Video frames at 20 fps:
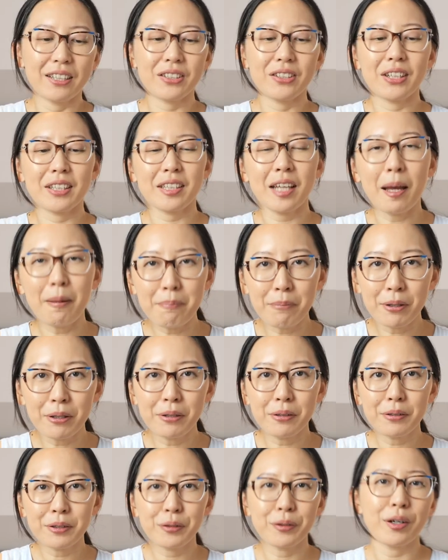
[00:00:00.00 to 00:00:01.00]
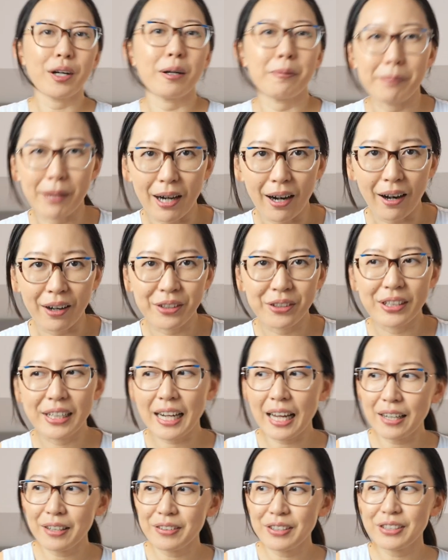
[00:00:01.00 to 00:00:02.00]
you're a temple, you're a bar, you're a
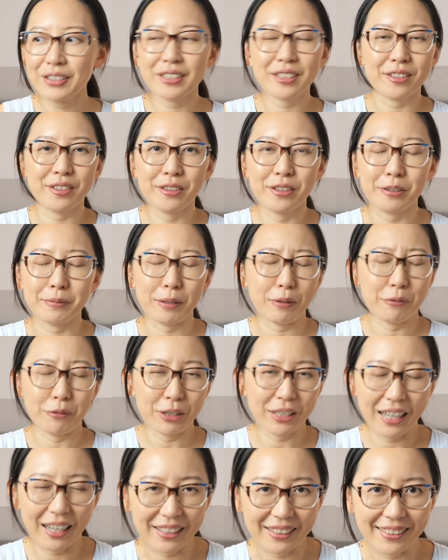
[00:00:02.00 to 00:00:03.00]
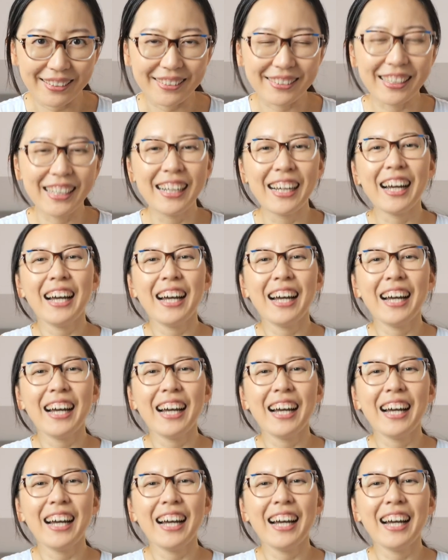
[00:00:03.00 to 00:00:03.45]
gallery, you're a studio, but what are you?